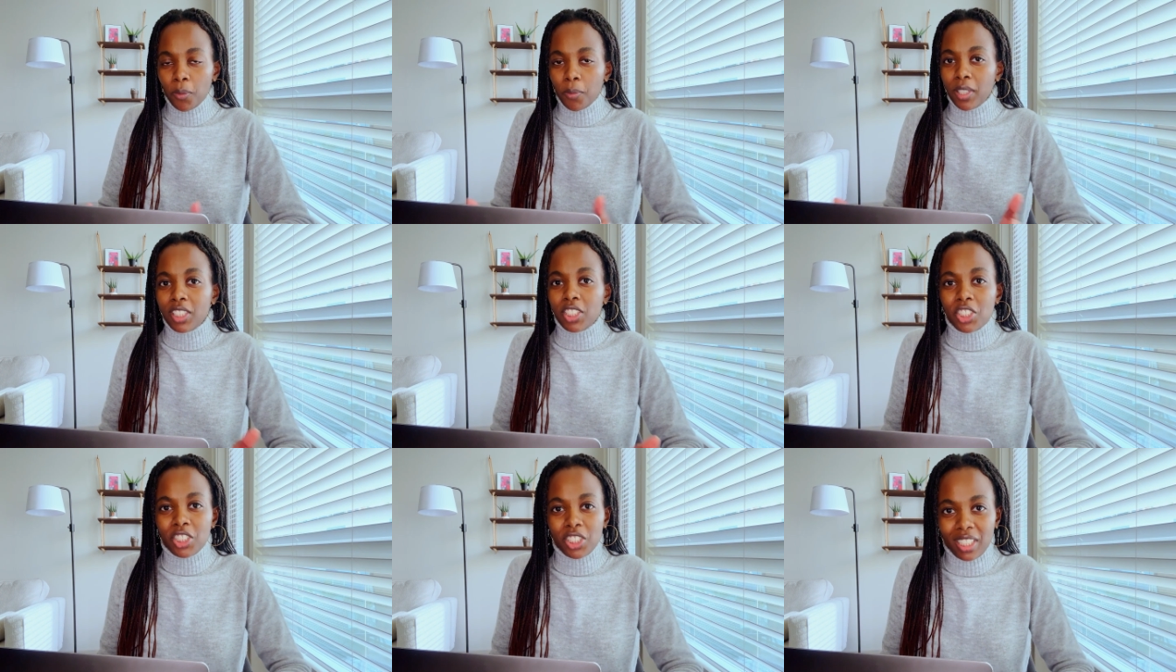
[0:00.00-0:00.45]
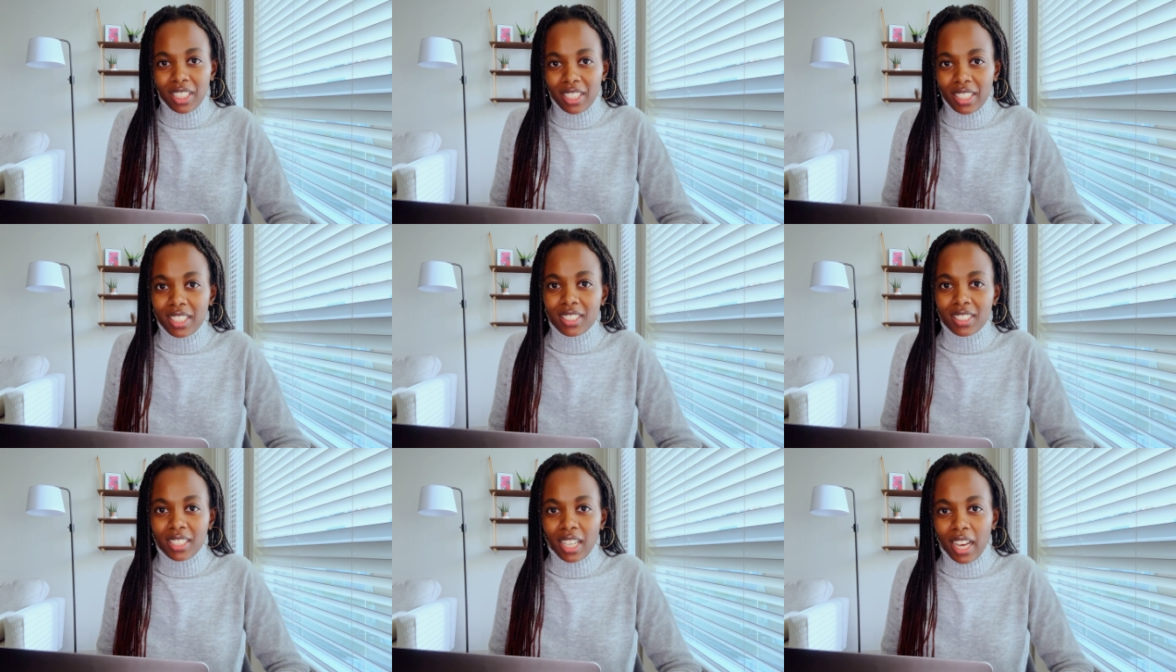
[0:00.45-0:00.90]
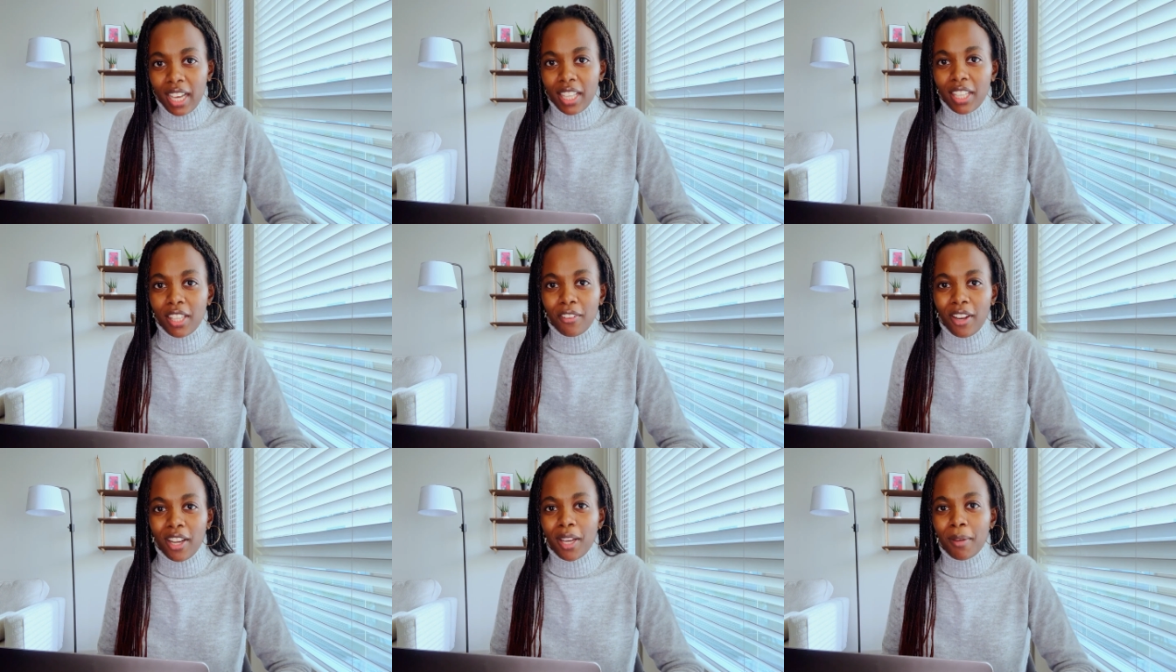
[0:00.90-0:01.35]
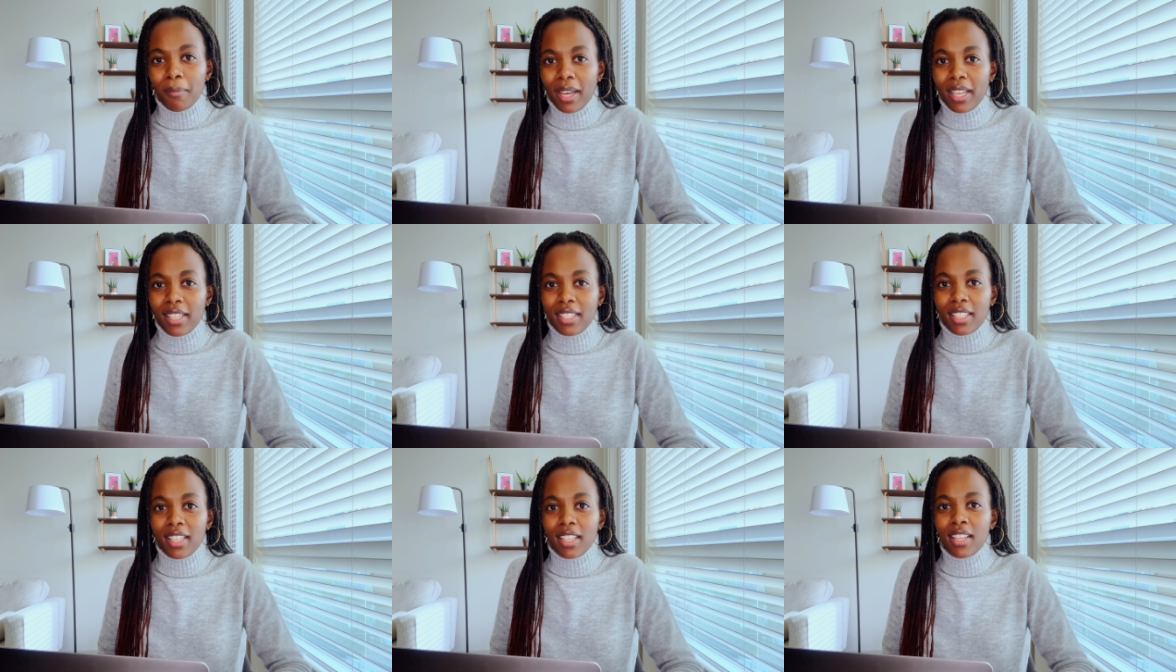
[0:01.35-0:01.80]
which is highly
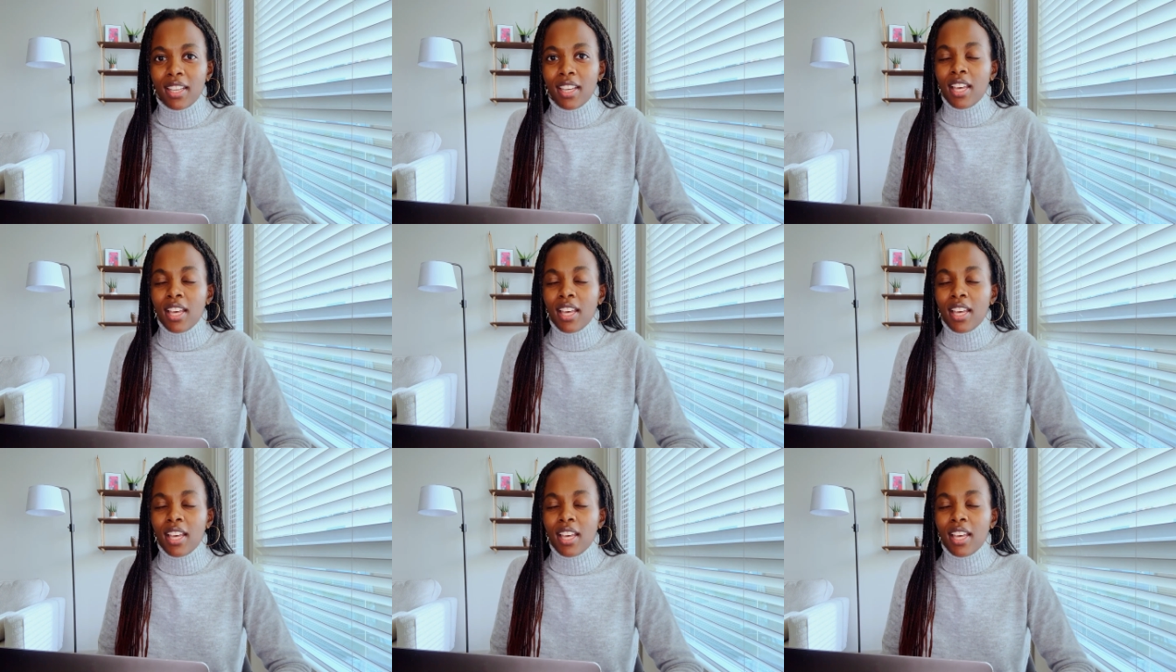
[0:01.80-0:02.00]
recommended,